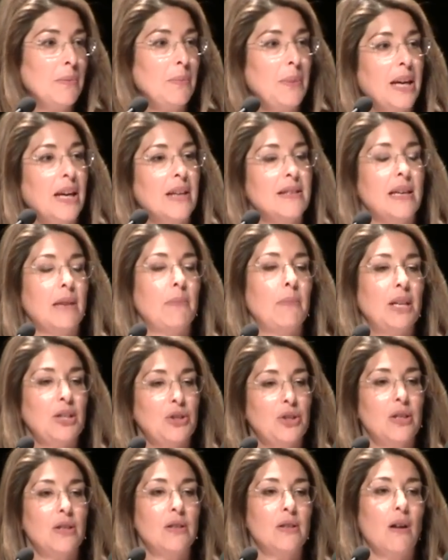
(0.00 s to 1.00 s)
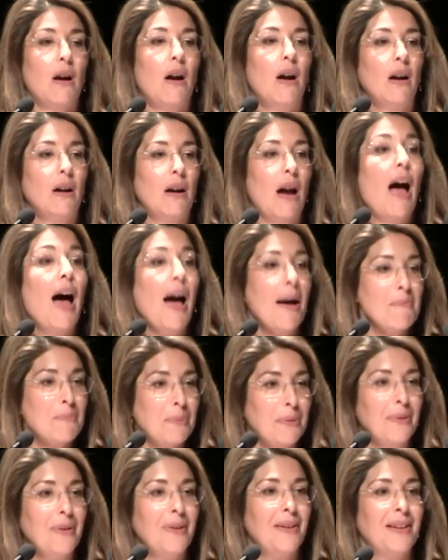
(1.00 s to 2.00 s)
because emissions are
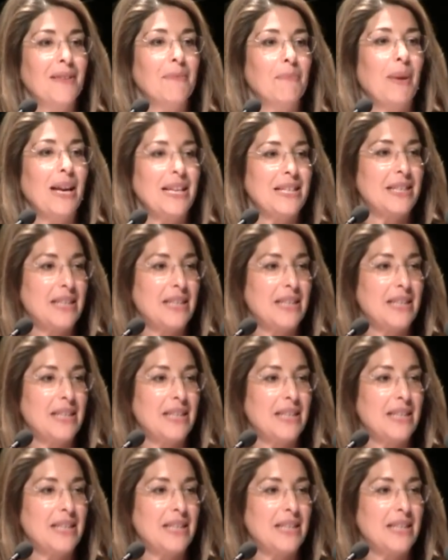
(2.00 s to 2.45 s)
up by